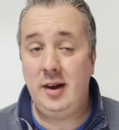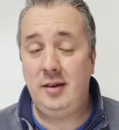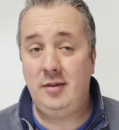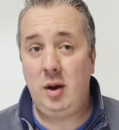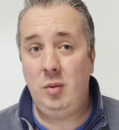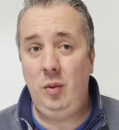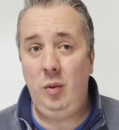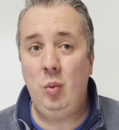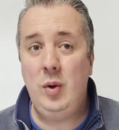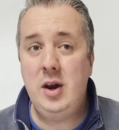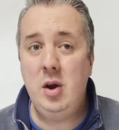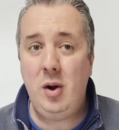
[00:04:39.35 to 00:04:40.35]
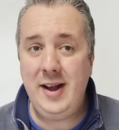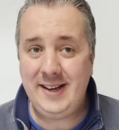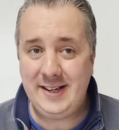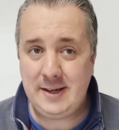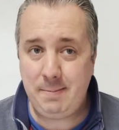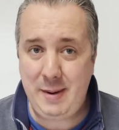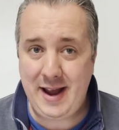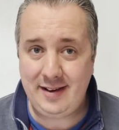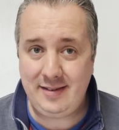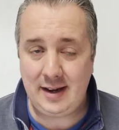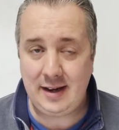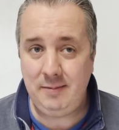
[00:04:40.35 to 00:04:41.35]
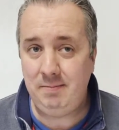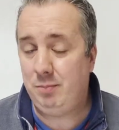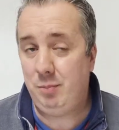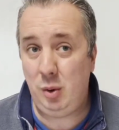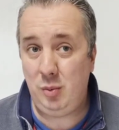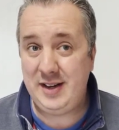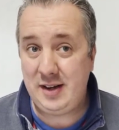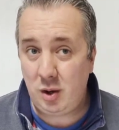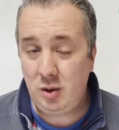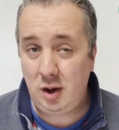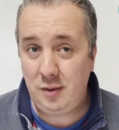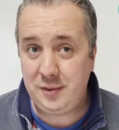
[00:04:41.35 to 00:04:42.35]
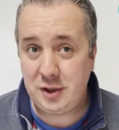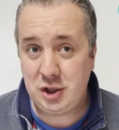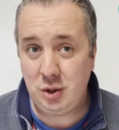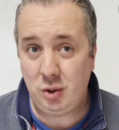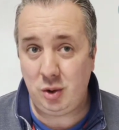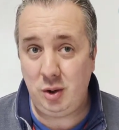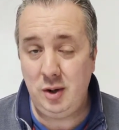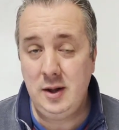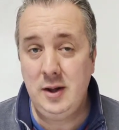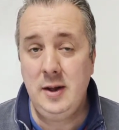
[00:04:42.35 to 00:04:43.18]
And so we're not expecting, but we don't know for sure,